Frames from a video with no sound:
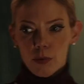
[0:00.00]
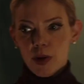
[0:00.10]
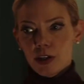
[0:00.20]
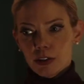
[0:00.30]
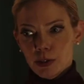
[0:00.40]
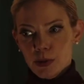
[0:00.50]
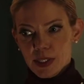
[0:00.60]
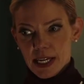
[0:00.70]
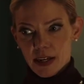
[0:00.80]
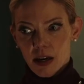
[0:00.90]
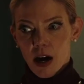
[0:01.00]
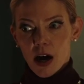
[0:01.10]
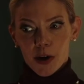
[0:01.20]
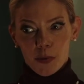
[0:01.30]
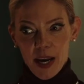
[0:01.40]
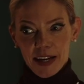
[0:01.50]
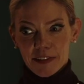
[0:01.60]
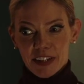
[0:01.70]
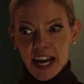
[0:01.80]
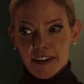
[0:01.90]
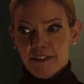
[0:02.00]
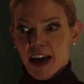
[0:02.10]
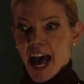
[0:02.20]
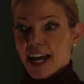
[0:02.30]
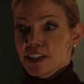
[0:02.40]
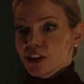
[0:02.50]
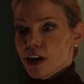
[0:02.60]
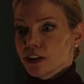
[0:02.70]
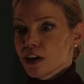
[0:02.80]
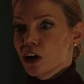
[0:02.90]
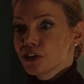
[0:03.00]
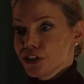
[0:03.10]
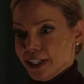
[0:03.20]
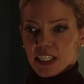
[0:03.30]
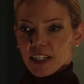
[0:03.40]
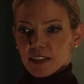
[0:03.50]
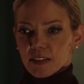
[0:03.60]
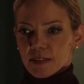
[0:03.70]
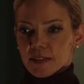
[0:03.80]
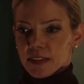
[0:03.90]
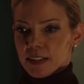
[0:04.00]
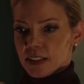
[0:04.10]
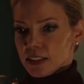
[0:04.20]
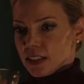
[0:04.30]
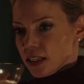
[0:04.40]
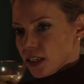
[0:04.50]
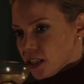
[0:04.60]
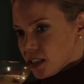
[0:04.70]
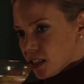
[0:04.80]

a frothing-at-the-mouth xenophobe who watches too much Fox News and likes her booze, and it